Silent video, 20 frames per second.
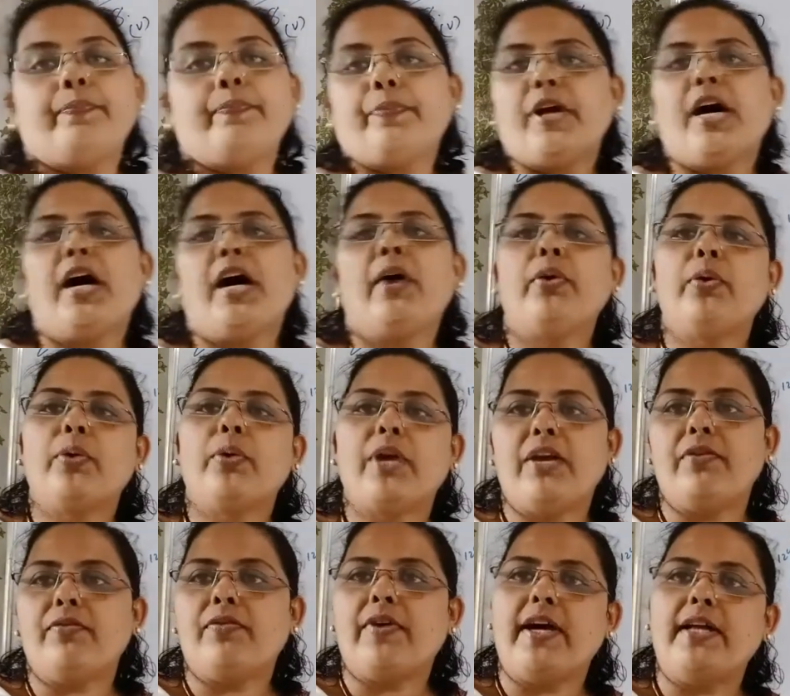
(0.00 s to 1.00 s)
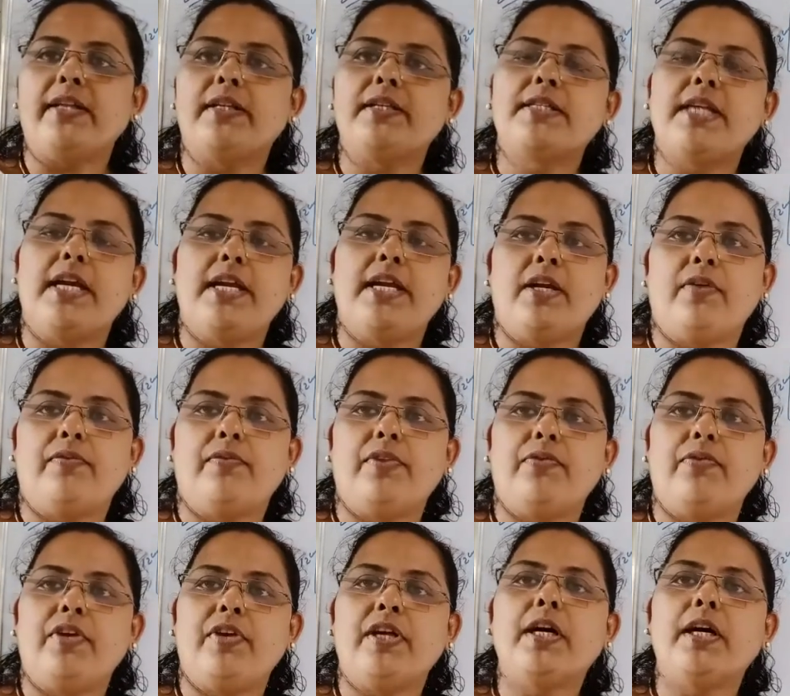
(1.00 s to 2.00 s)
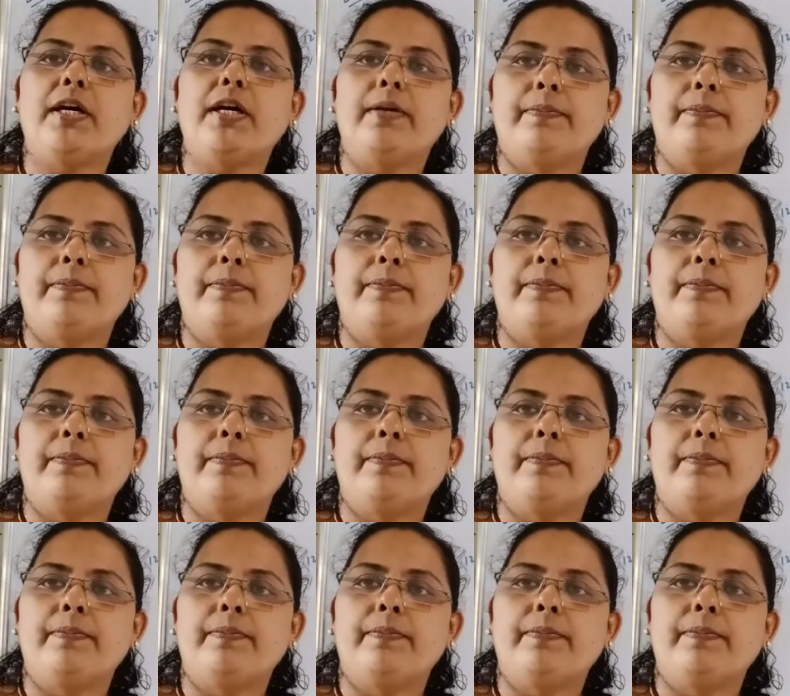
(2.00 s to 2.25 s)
How you can find this area of the figure?